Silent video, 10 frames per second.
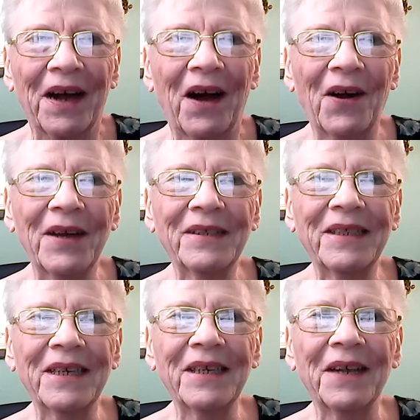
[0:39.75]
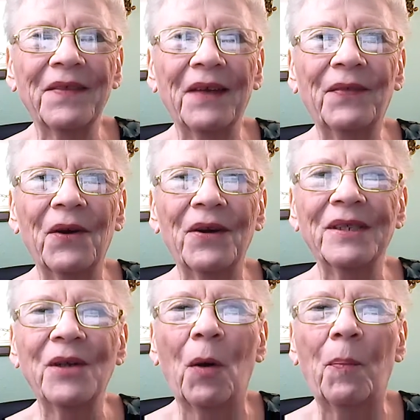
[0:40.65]
Are you signaling that there is
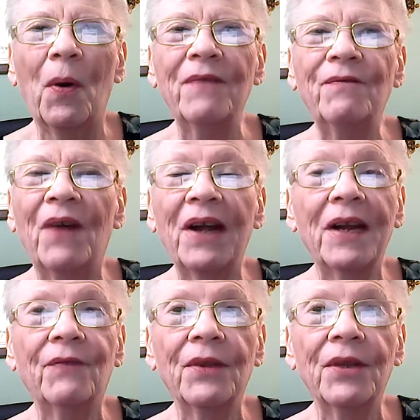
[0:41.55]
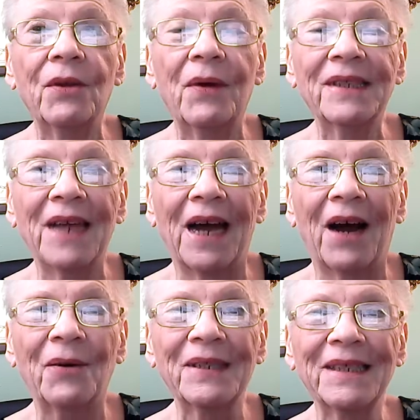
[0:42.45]
no point fighting for the U.S.
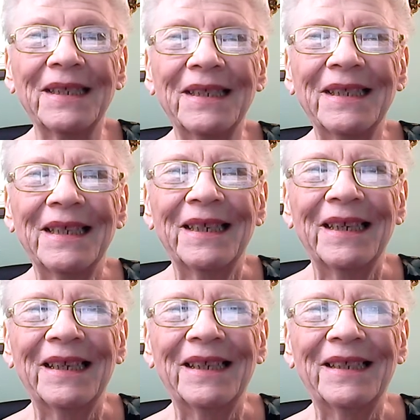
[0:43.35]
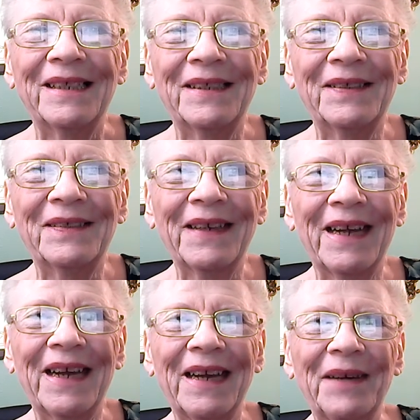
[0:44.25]
House?
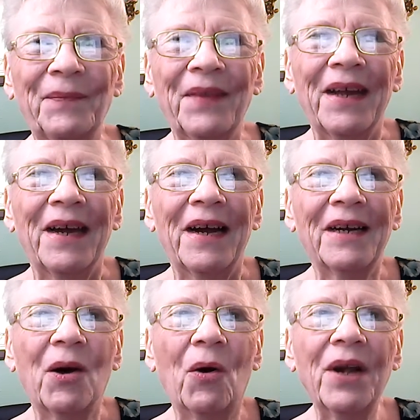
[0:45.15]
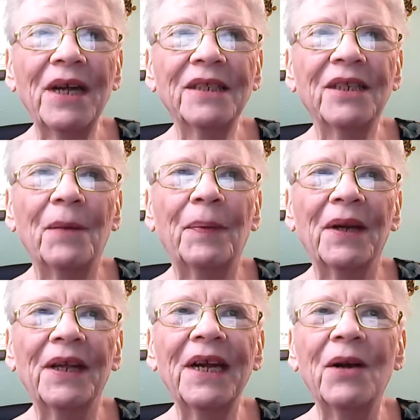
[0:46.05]
Okay. According to
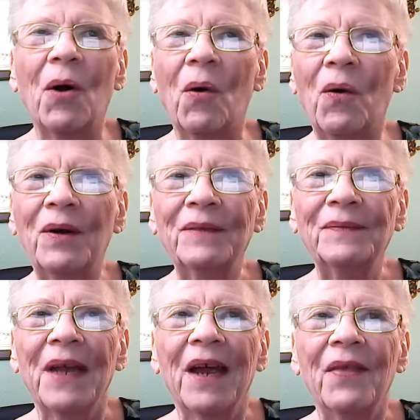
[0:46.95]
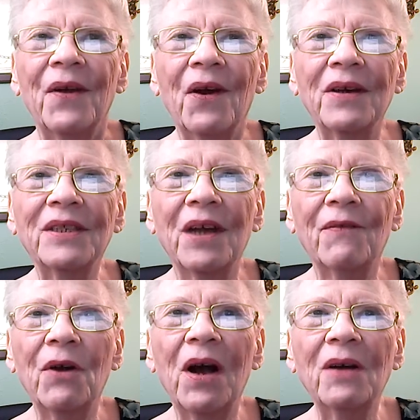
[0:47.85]
Politico, there are
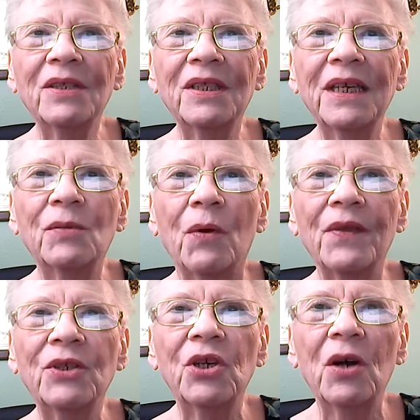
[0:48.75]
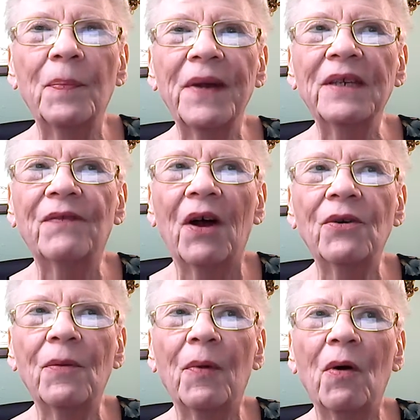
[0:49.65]
several House seats where the GOP is
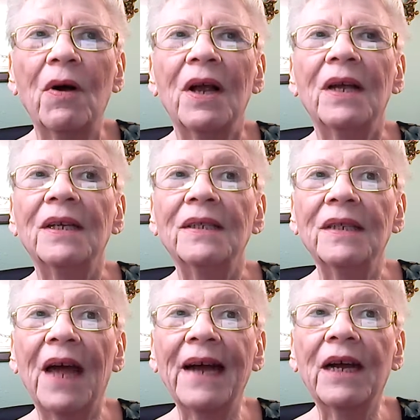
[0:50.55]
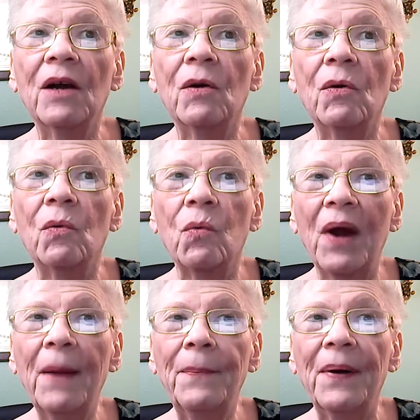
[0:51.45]
vulnerable, like
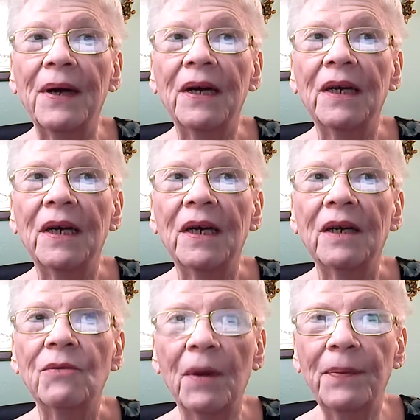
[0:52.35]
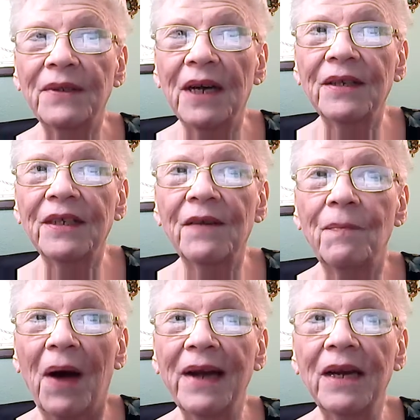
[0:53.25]
Representative
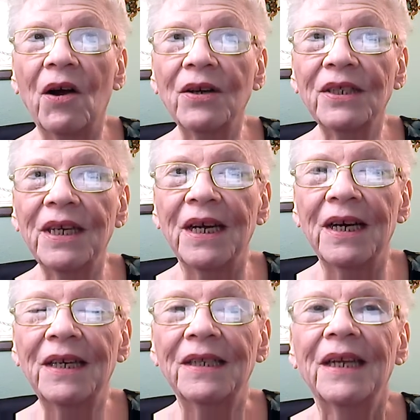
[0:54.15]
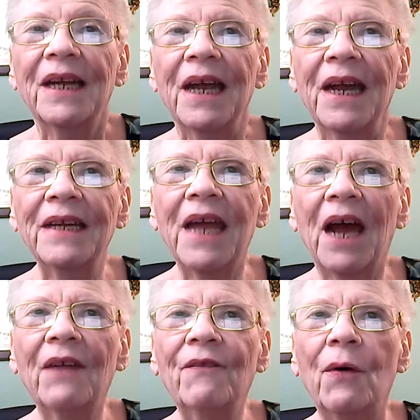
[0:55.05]
Mike Garcia in
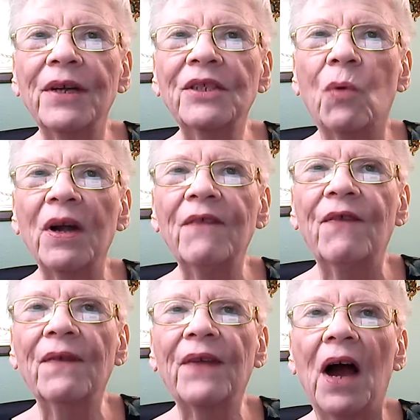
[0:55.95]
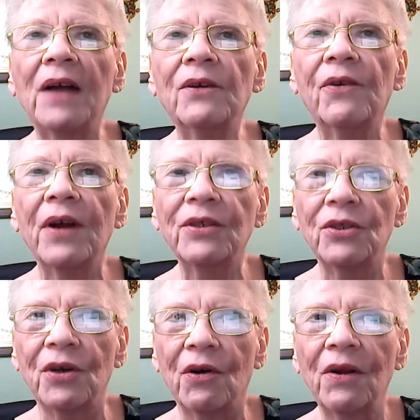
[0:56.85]
California's 25th
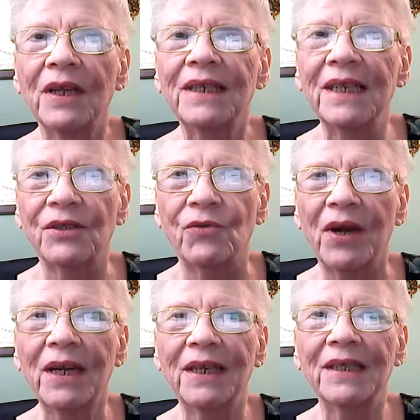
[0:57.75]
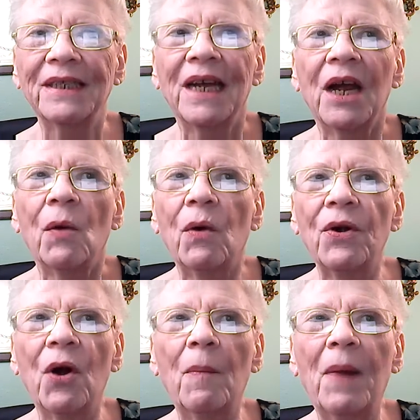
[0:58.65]
Congressional District, where
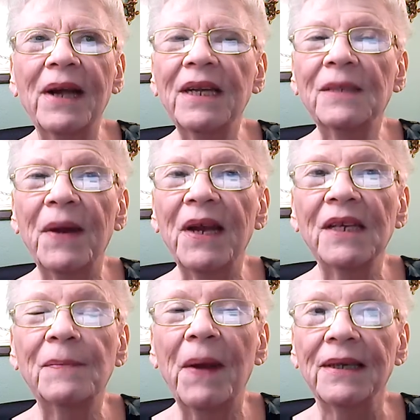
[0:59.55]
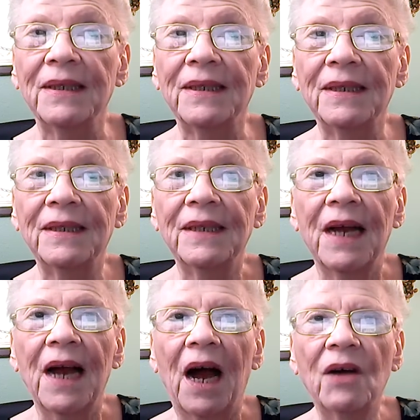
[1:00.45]
no money is being spent.
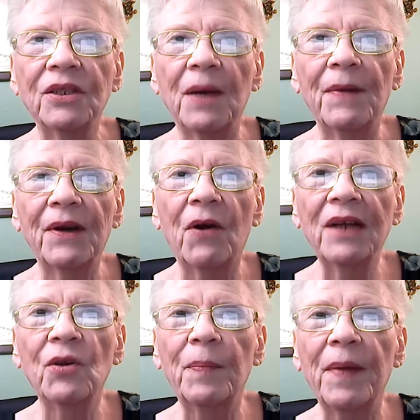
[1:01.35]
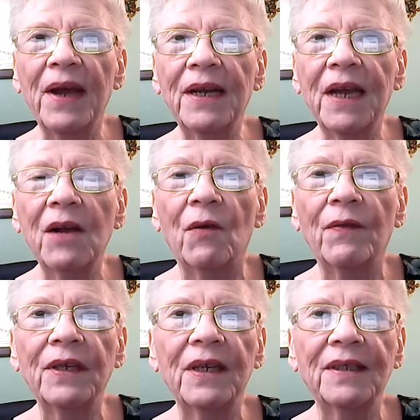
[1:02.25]
House Democrats are panicking over
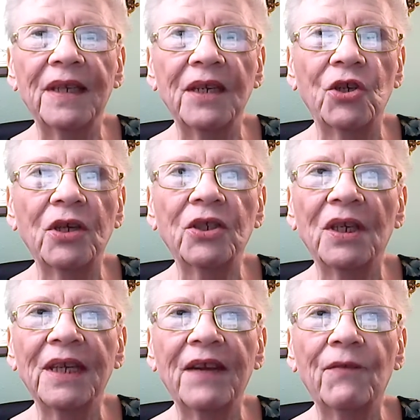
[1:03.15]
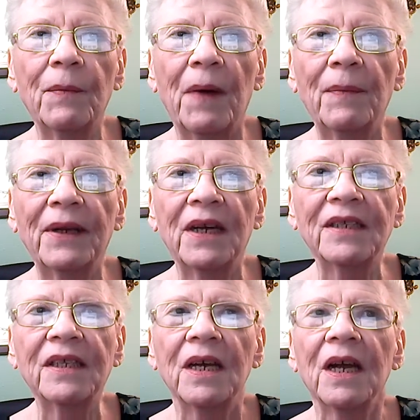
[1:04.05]
the decision to leave
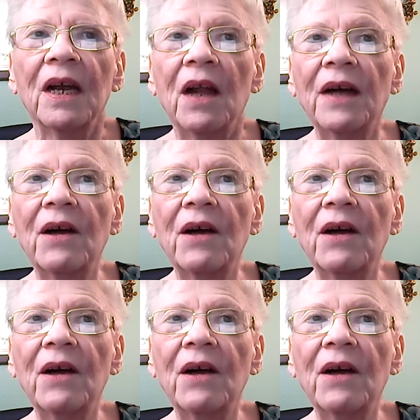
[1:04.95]
Republicans like